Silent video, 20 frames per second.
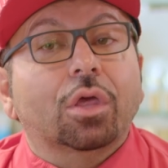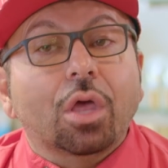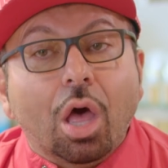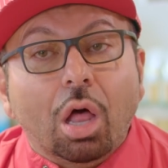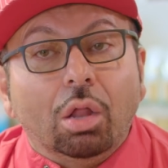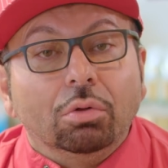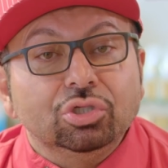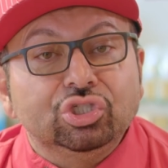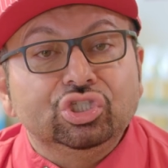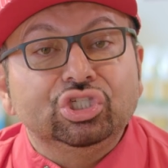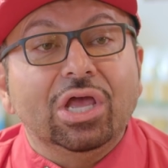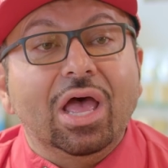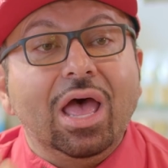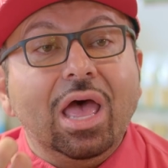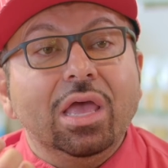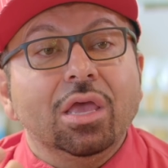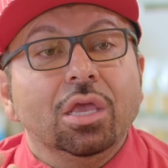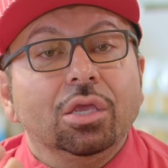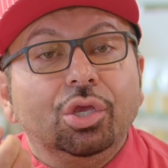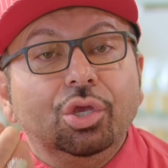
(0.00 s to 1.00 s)

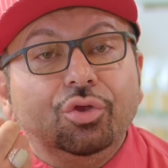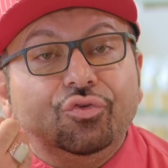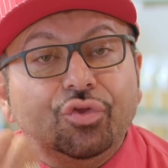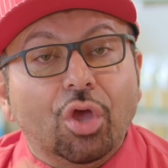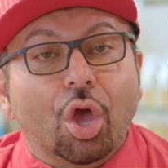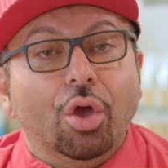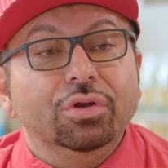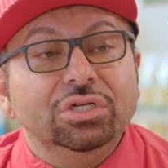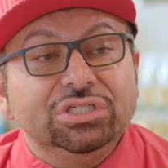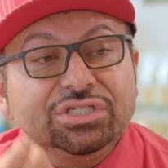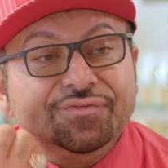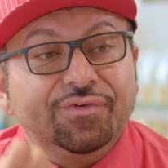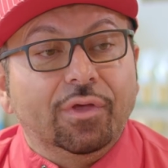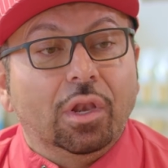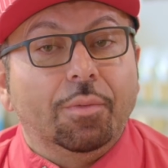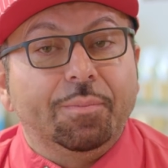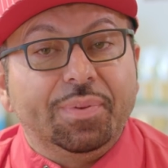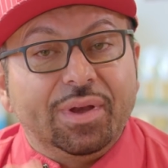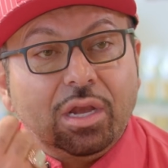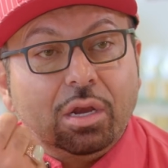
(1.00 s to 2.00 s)
culture, you don't
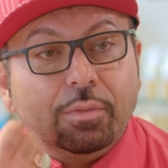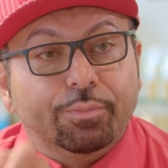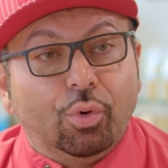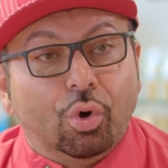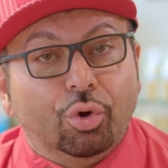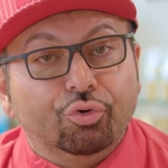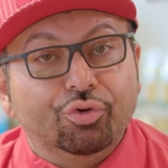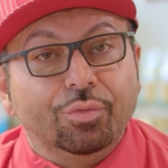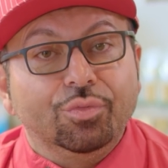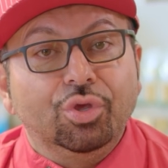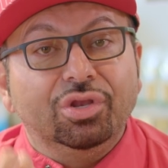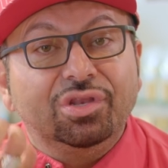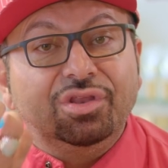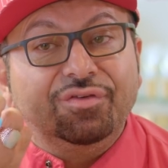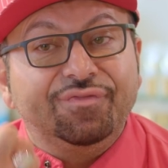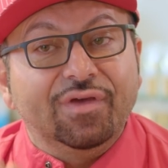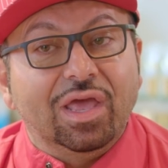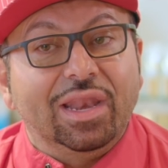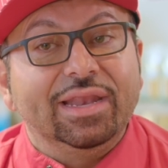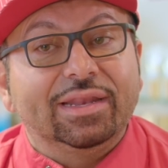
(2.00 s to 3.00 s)
develop it in a boardroom,
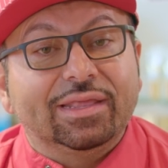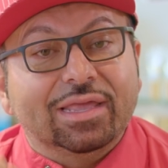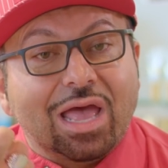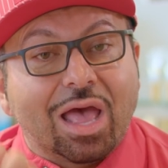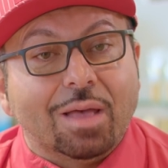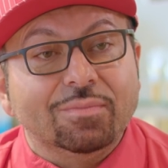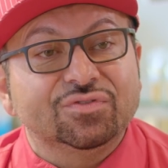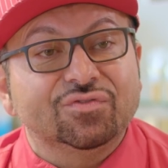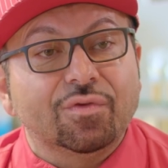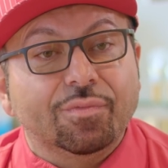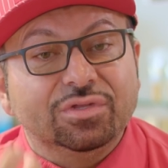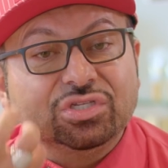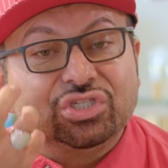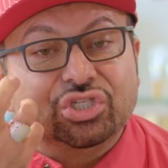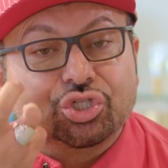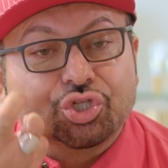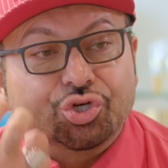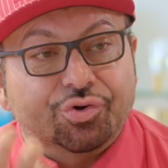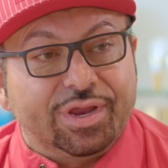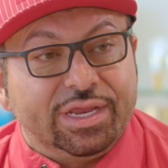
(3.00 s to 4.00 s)
it comes from the
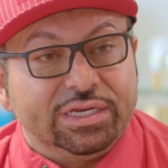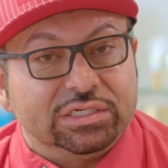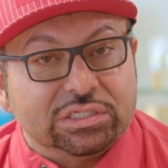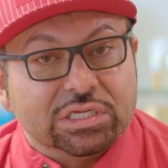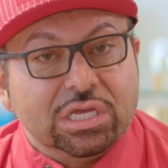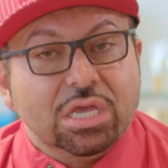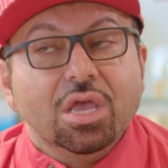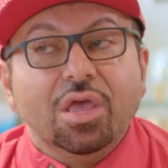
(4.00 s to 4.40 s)
street.